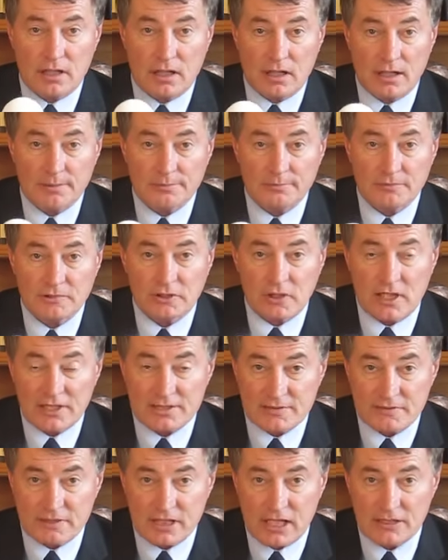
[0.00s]
um,
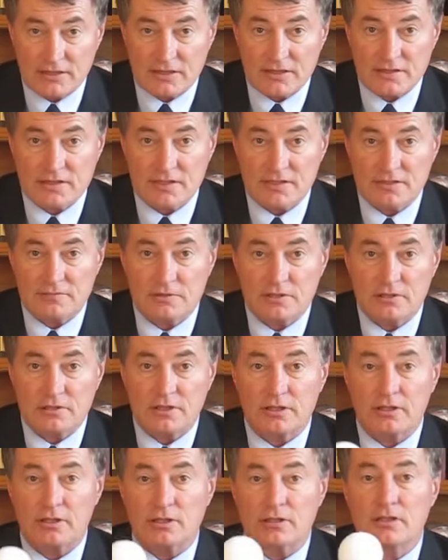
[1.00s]
loss of consciousness will
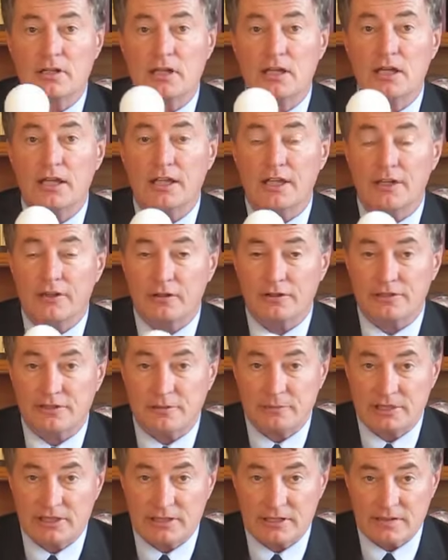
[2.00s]
occur and
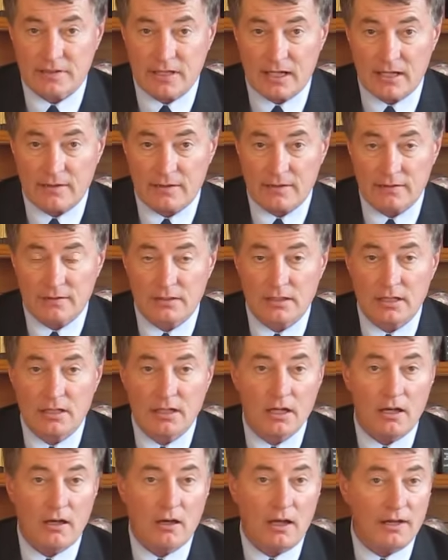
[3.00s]
ultimately death.
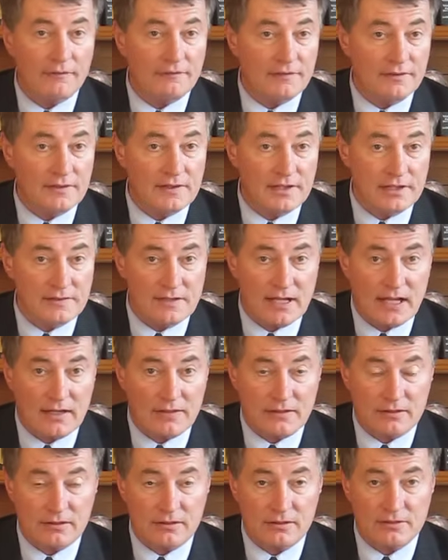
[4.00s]
Often the
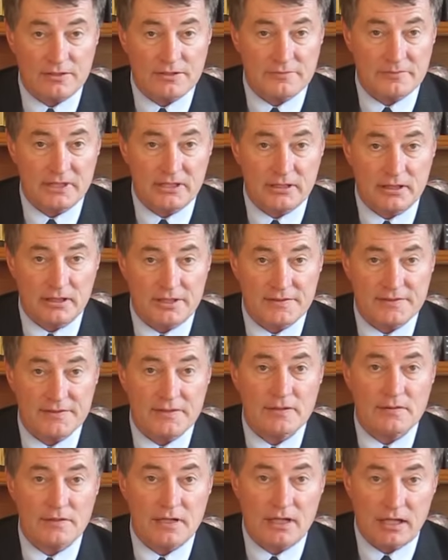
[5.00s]
death occurs because
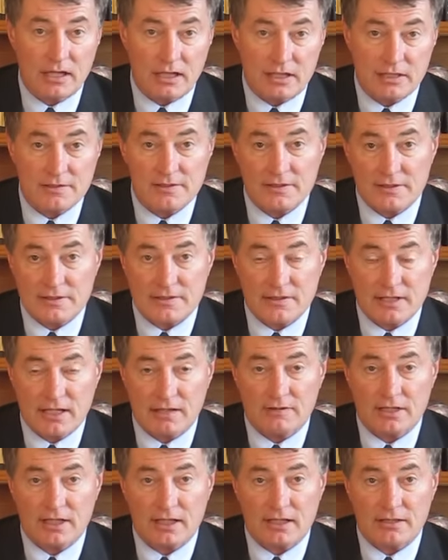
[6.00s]
the heart doesn't
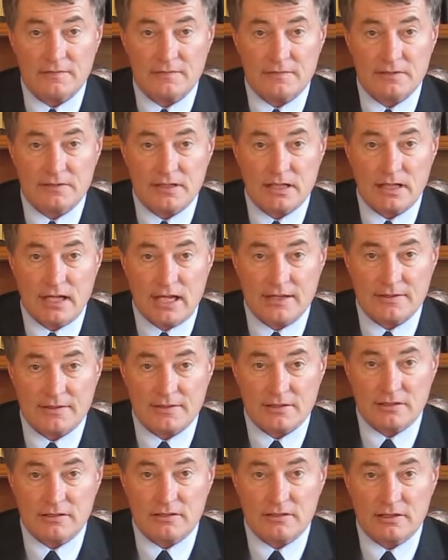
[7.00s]
have an oxygen
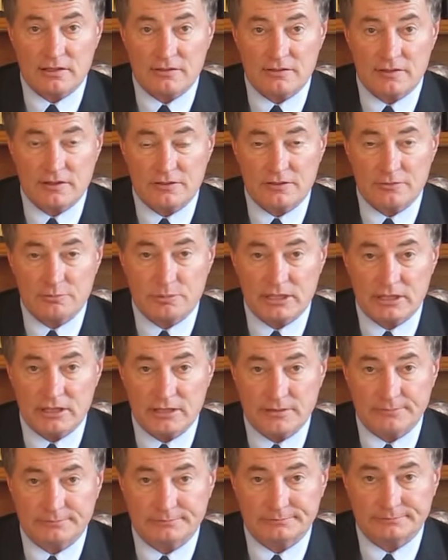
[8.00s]
oxygen to continue beating.